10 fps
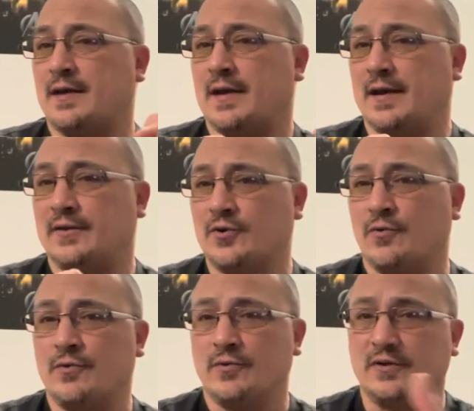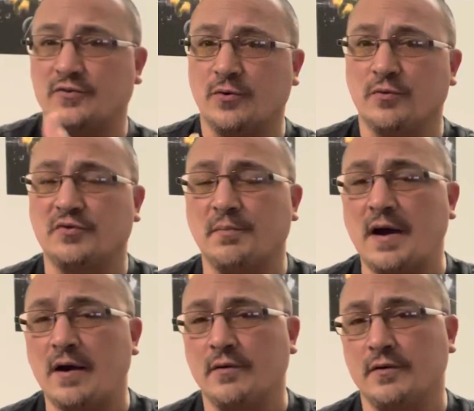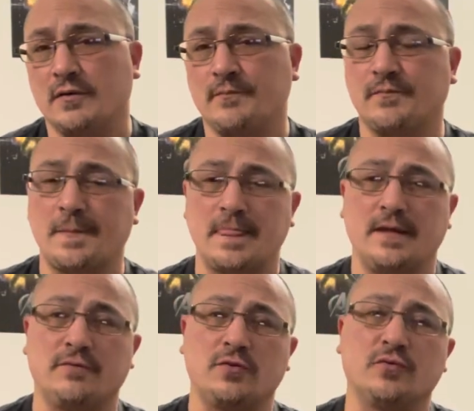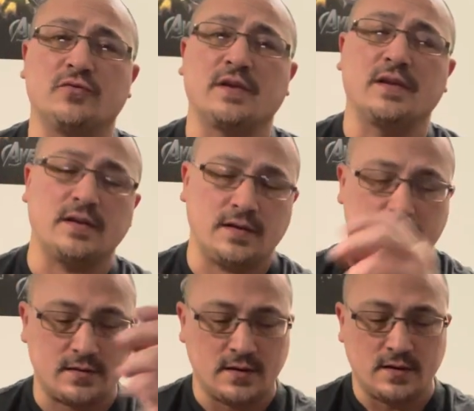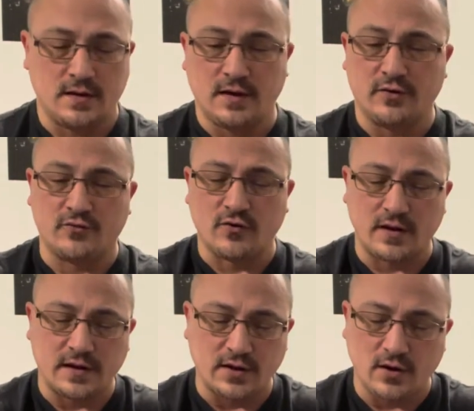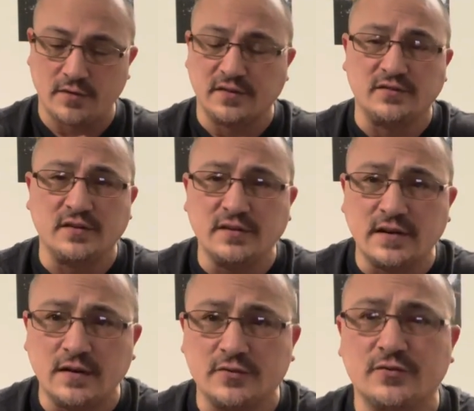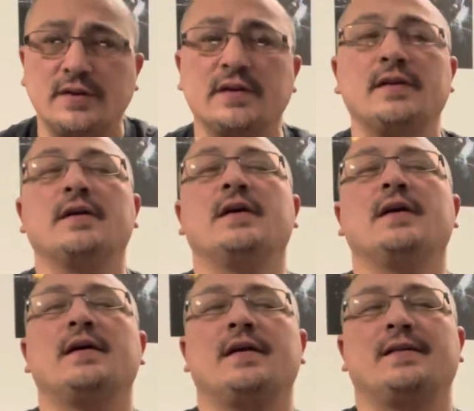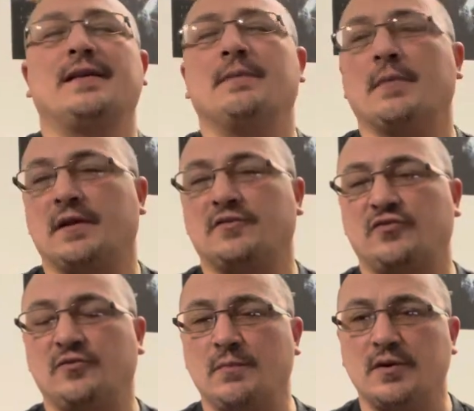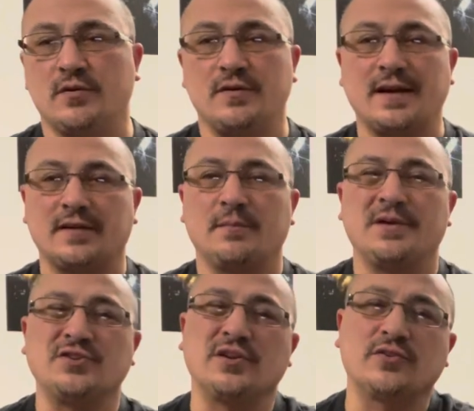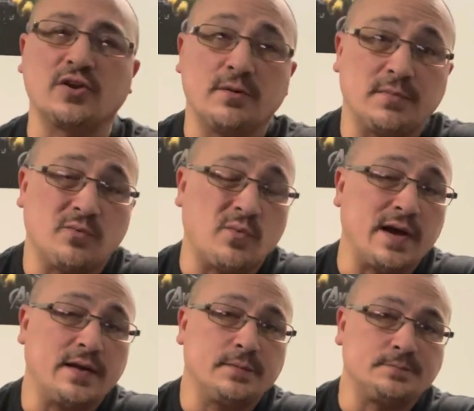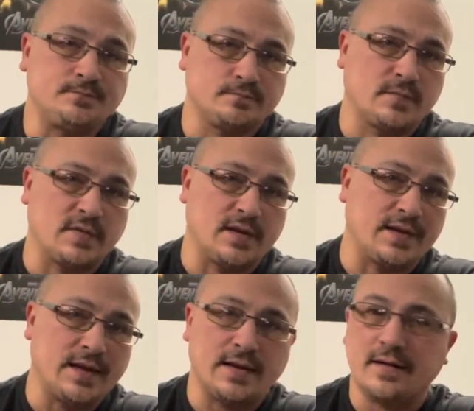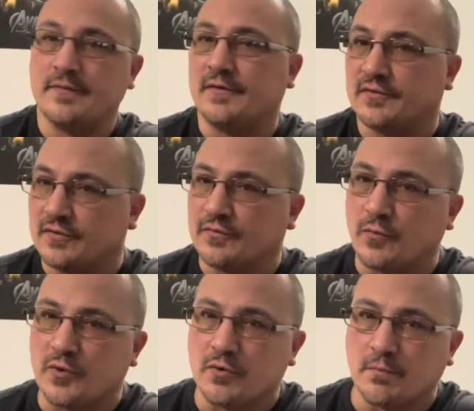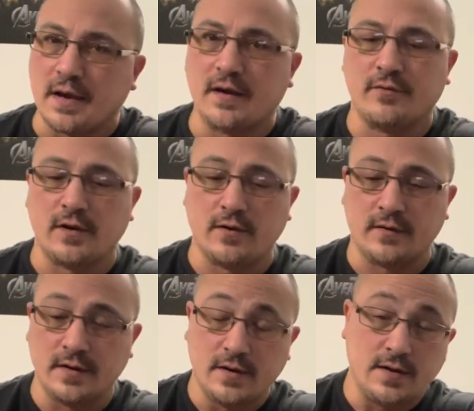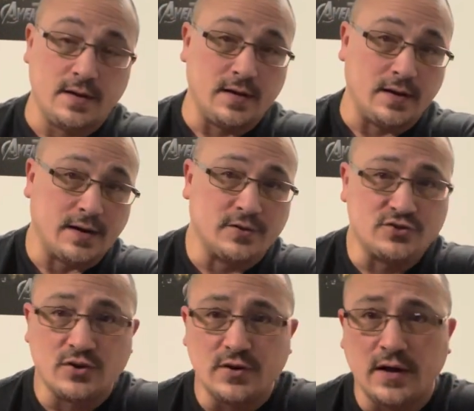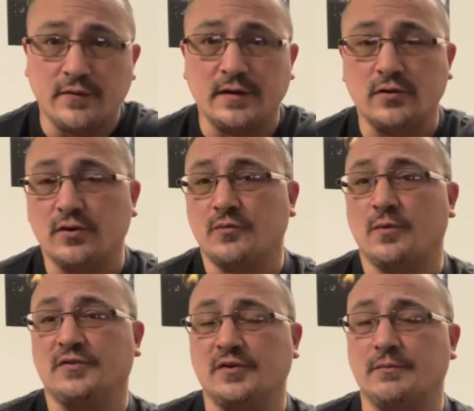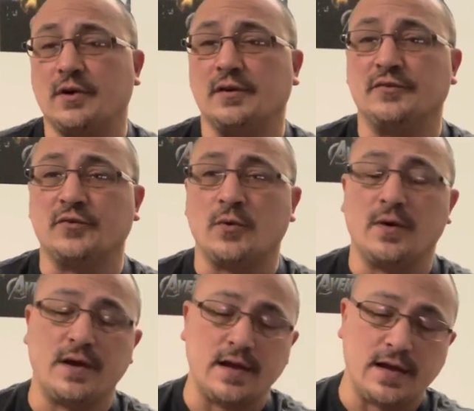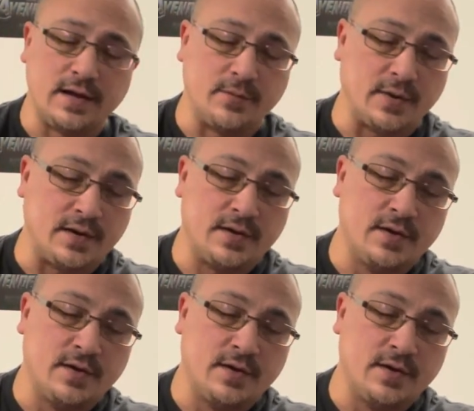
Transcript: and toner is toner is a powder. If you're using an ink and you're trying to get all these details in it, it might smear, and not to mention it's gonna be wet. Again, this is for your background, and I'll show you how they look once I'm done. So anyway,